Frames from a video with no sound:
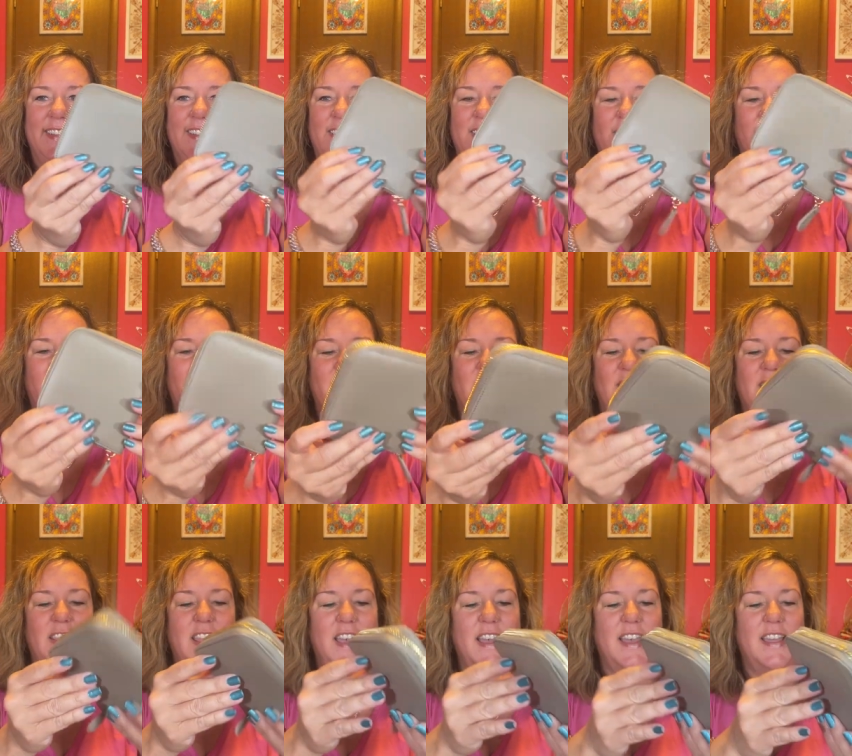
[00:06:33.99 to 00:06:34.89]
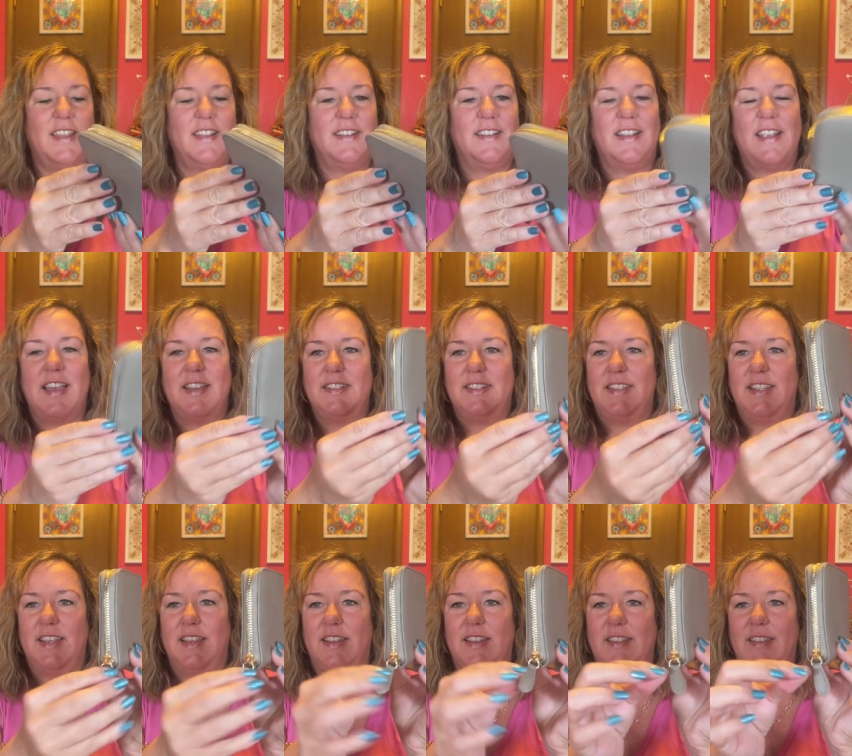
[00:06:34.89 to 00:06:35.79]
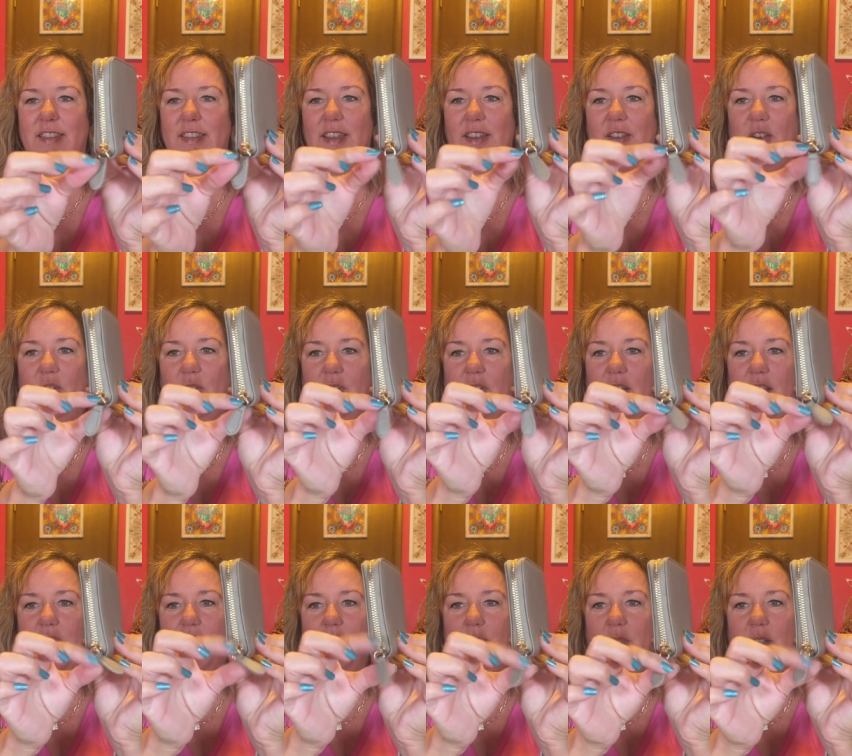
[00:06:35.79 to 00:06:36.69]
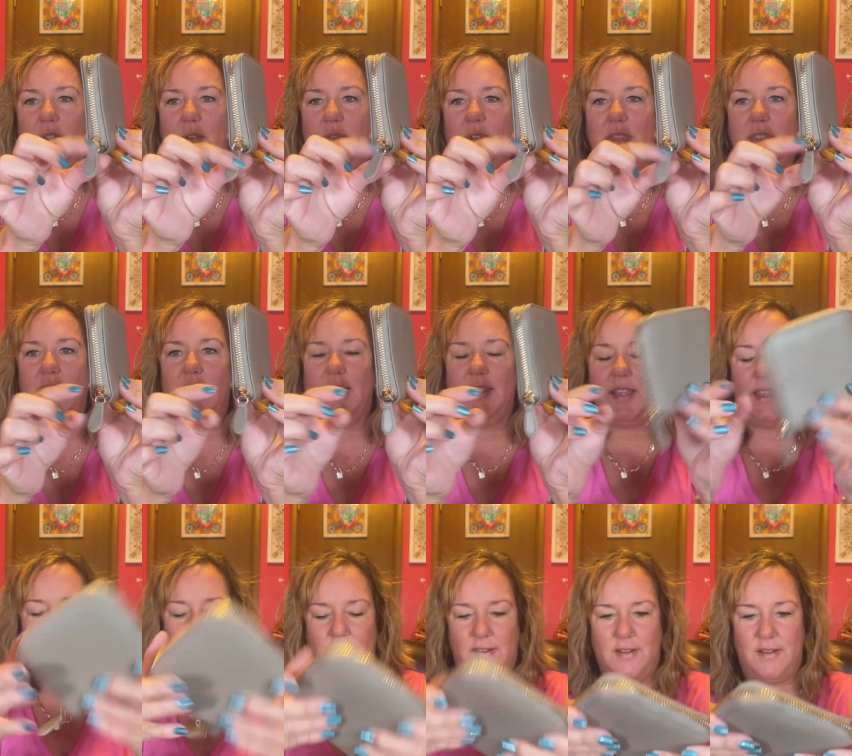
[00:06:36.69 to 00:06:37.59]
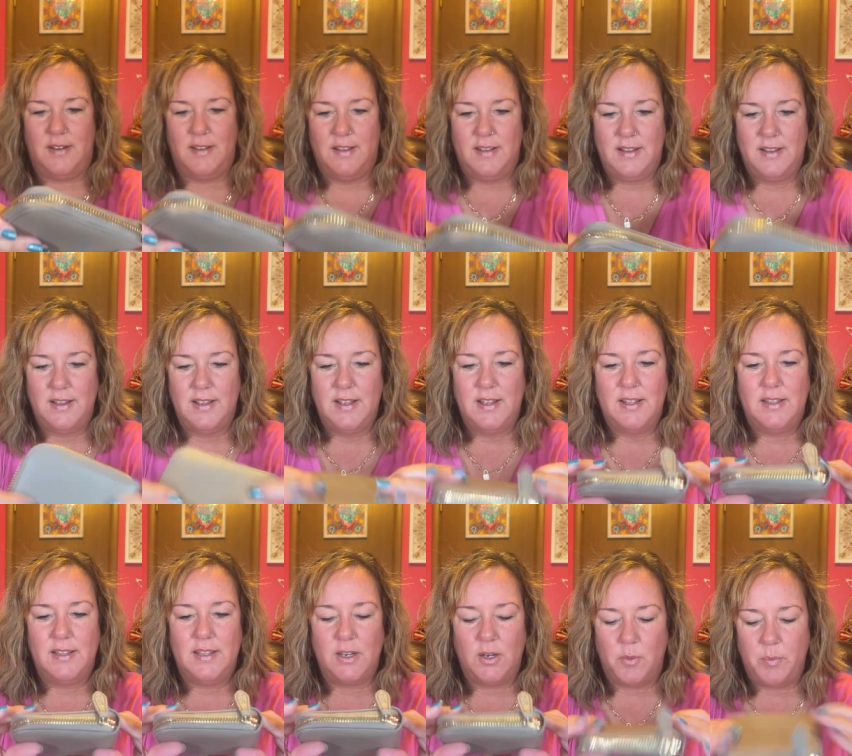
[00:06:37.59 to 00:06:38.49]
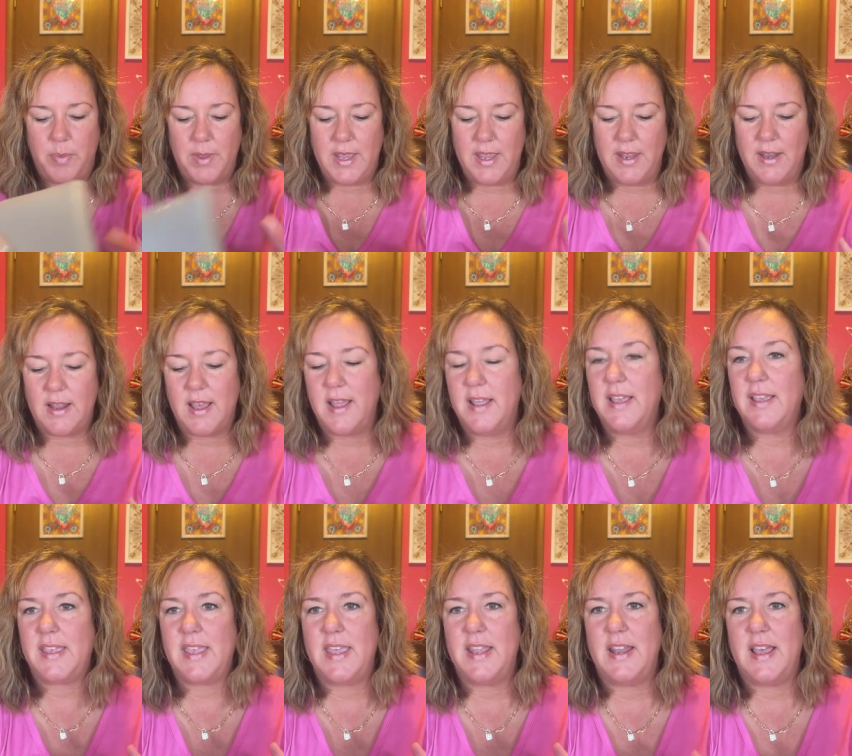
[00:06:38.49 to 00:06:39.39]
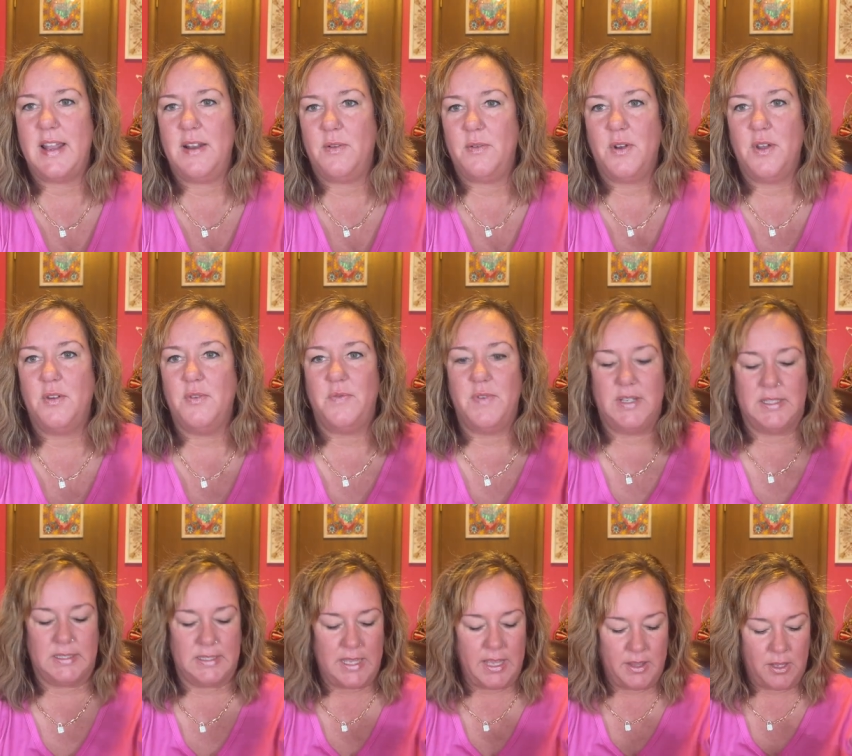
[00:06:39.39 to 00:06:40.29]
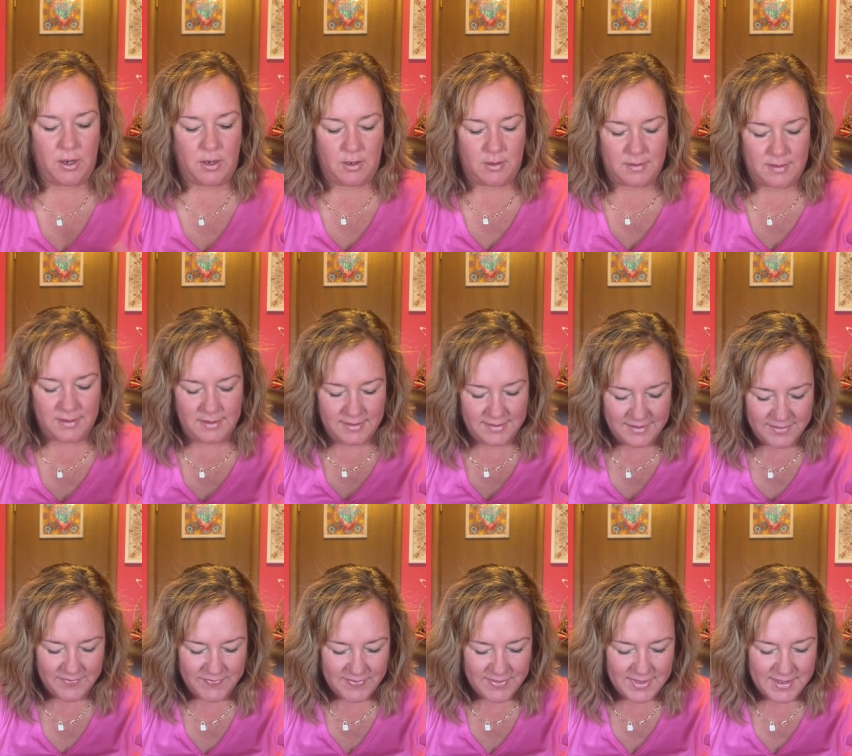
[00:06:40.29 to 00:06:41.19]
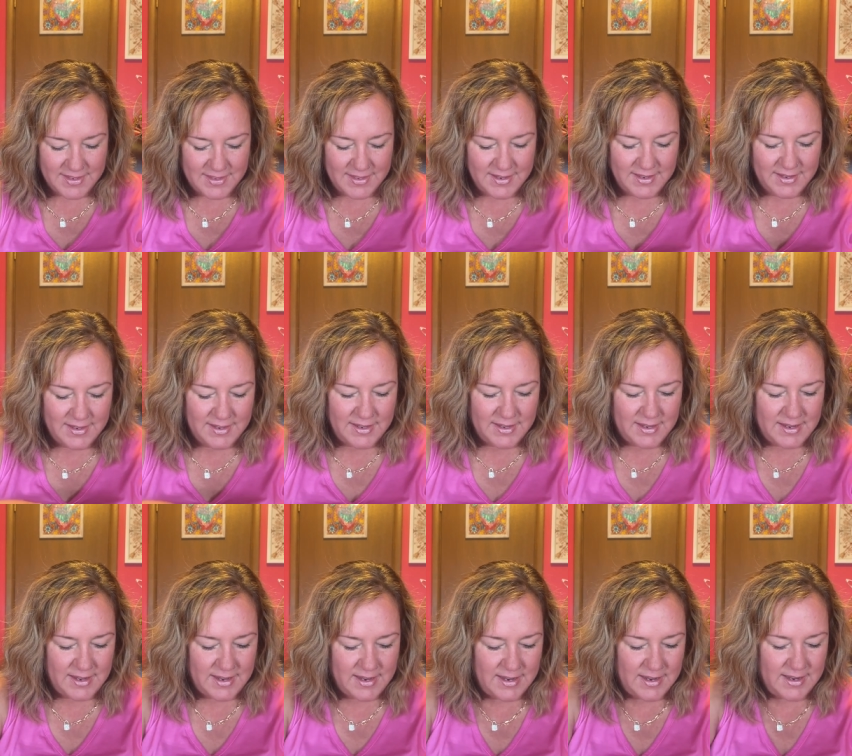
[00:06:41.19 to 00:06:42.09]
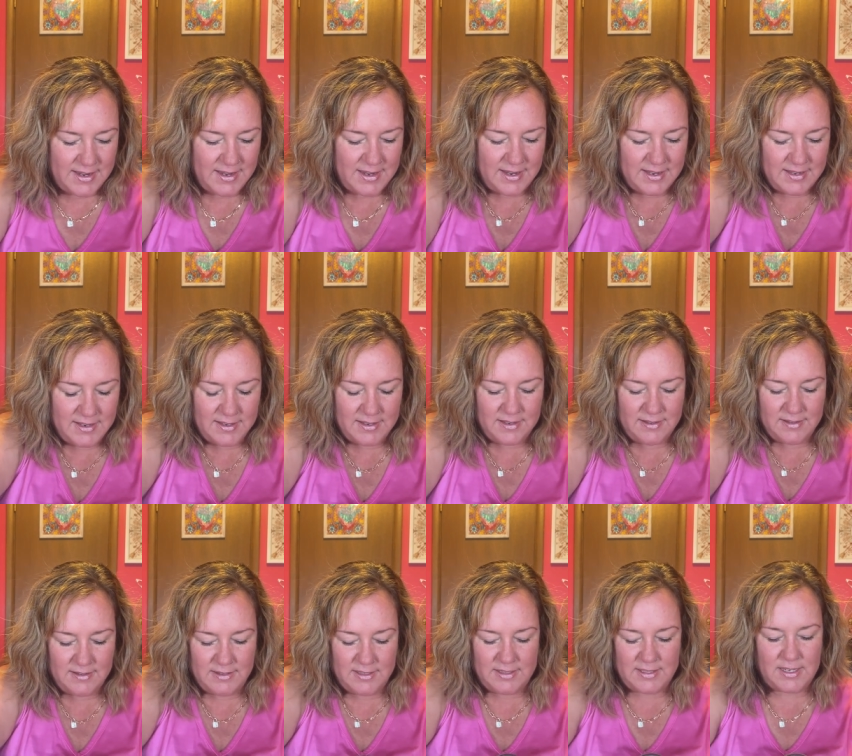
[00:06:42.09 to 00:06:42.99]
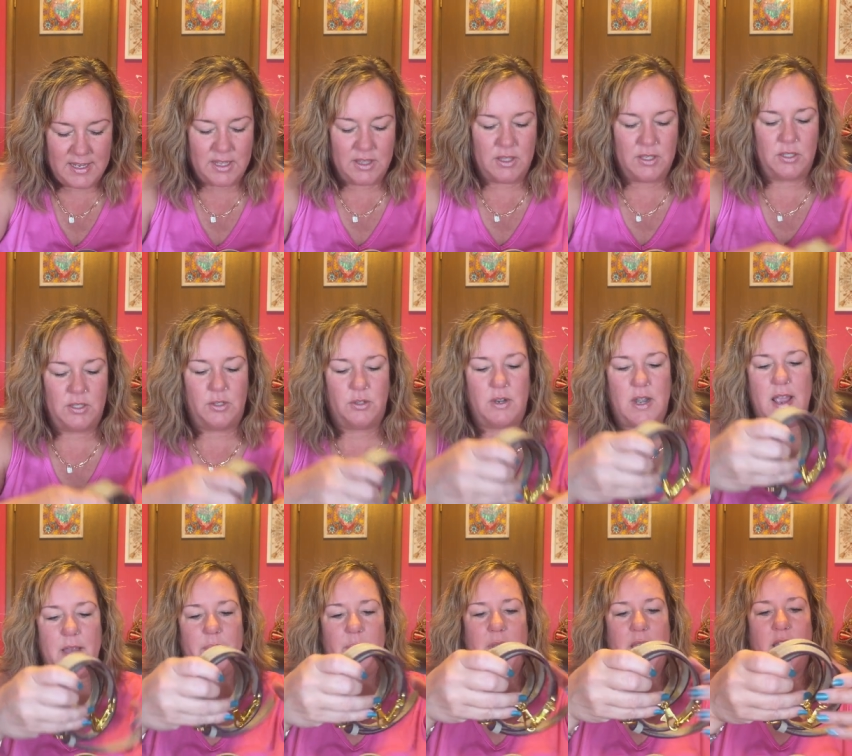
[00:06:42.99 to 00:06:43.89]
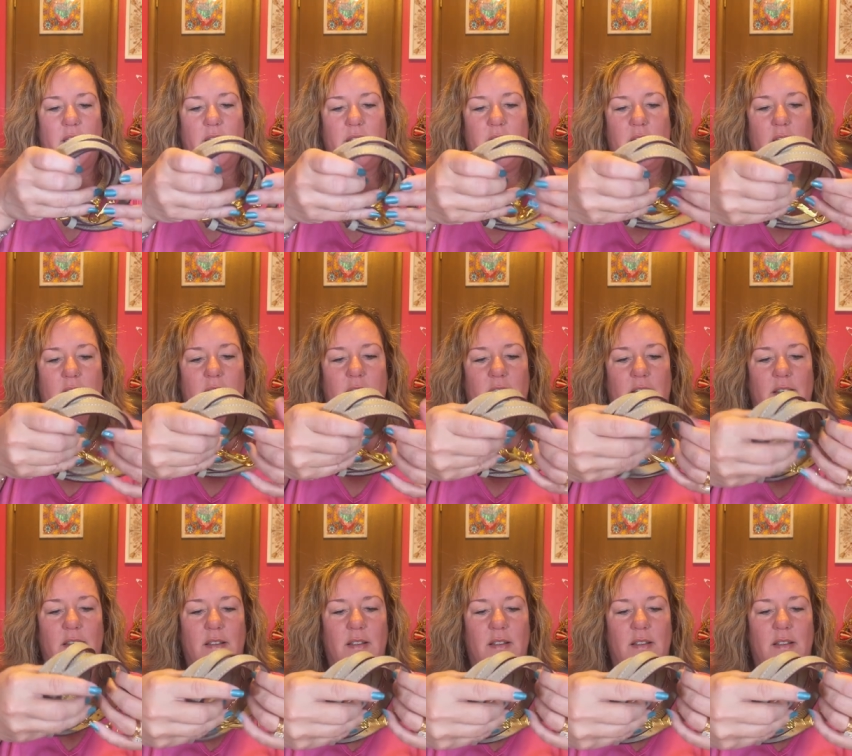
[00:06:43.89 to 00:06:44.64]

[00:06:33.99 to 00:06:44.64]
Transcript: so there's that. It has the, the gold hardware with the leather little bit. I, again, I don't know if it's leather. and let's get the strap out here.